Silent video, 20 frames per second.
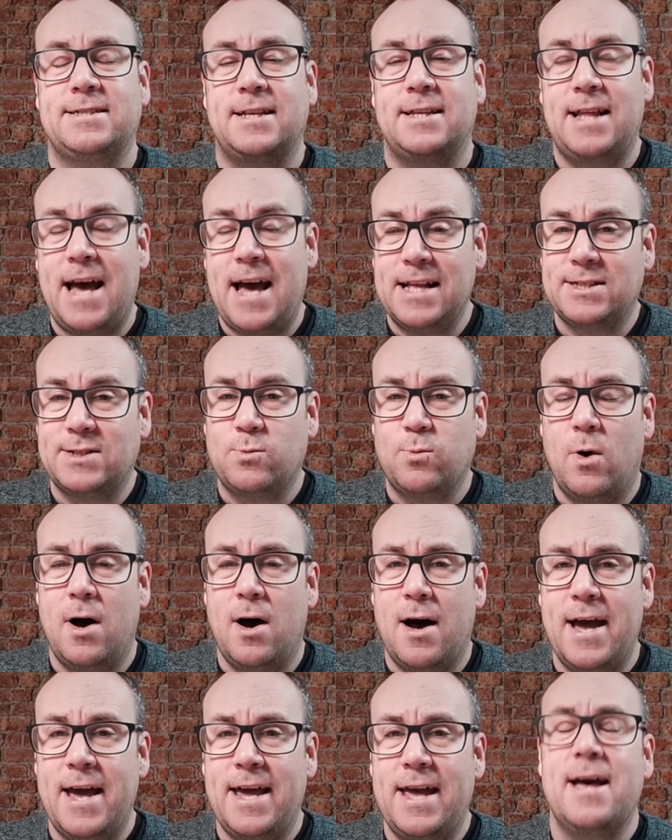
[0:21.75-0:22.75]
And that's
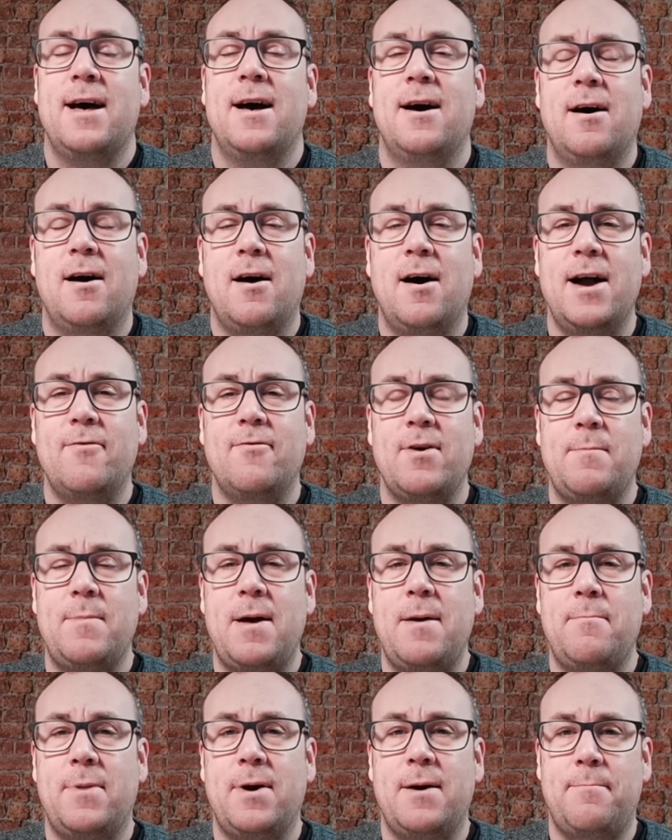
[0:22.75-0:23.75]
why I
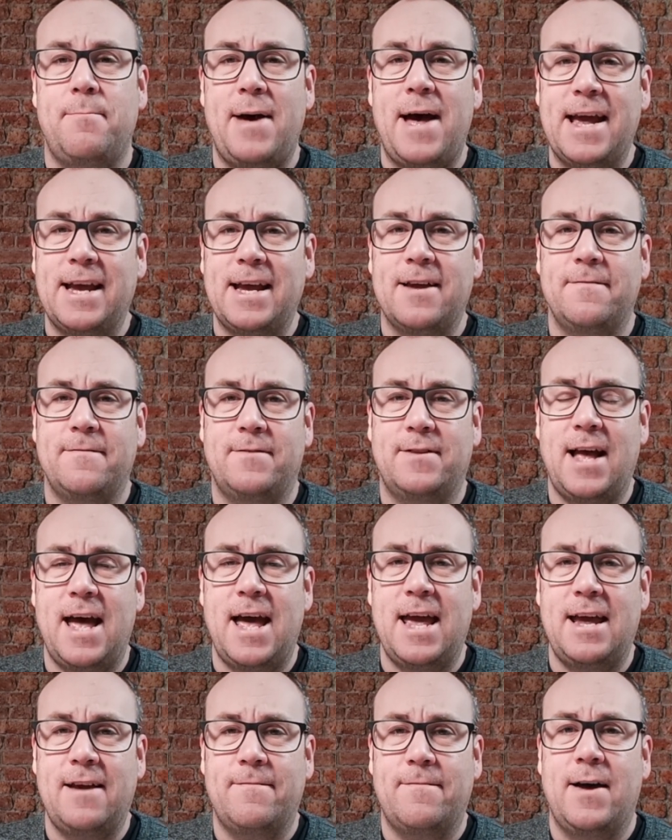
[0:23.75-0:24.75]
remember Bank of
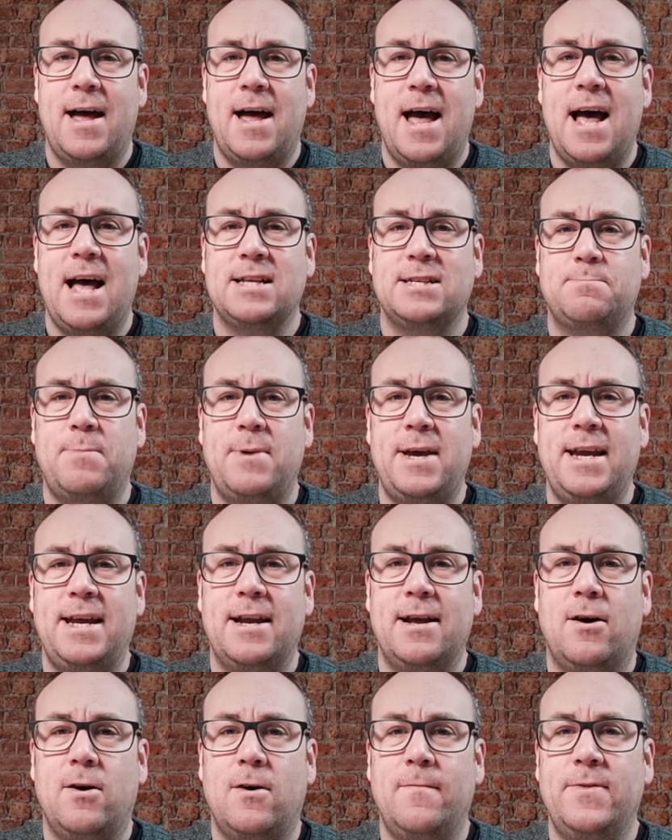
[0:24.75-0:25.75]
Dave has
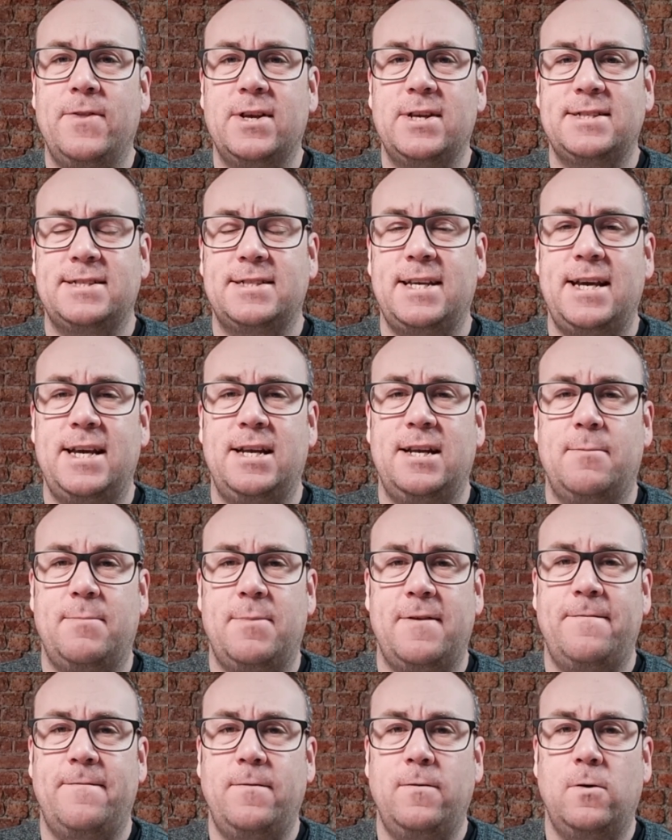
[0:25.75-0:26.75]
been on the scene
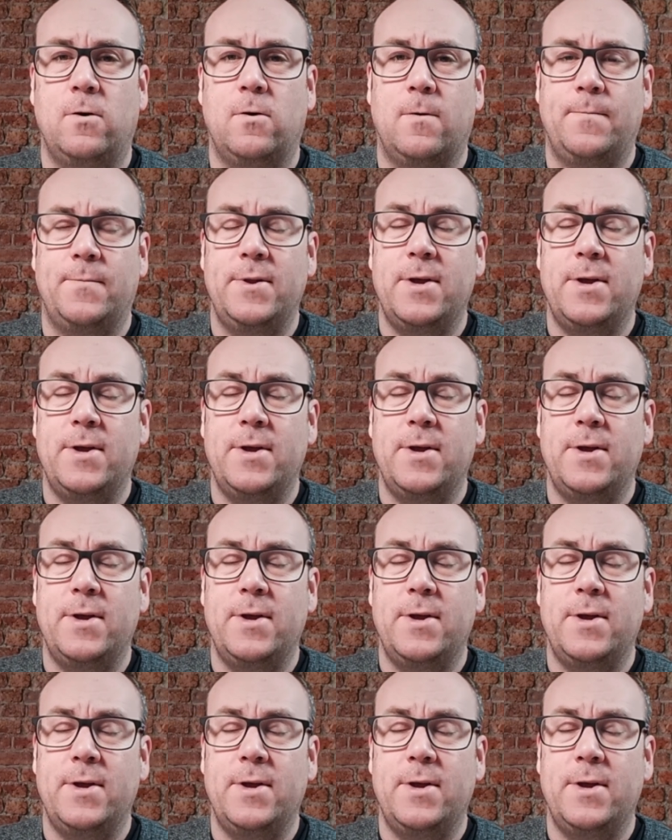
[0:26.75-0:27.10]
before.